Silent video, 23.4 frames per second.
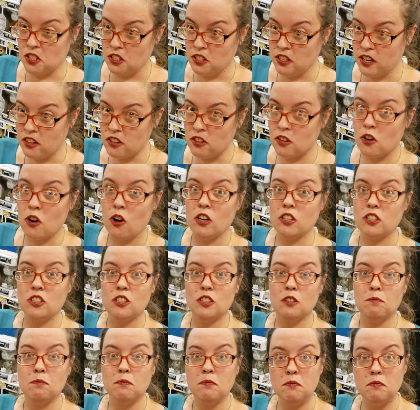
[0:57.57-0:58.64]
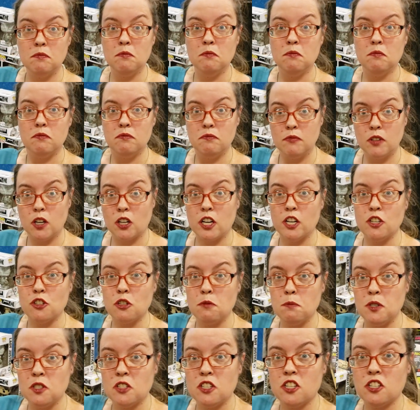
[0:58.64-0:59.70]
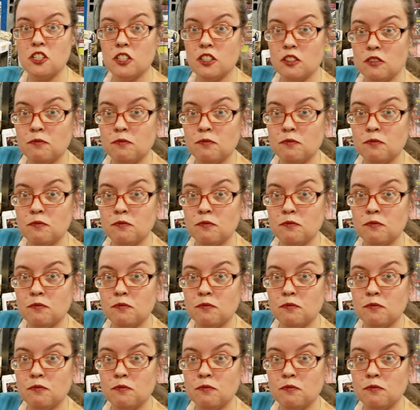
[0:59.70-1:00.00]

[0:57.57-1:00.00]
another awesome country musician.